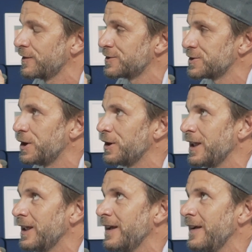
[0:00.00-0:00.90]
the
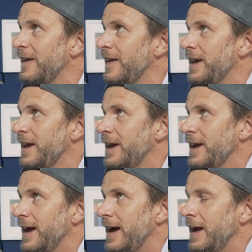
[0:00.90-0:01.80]
journey,
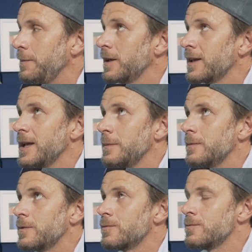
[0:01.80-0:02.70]
I
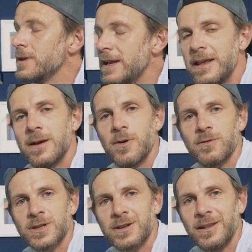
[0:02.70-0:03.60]
became really
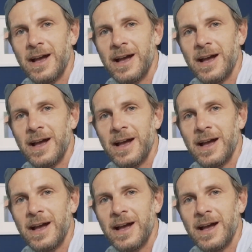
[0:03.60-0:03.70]
emotional.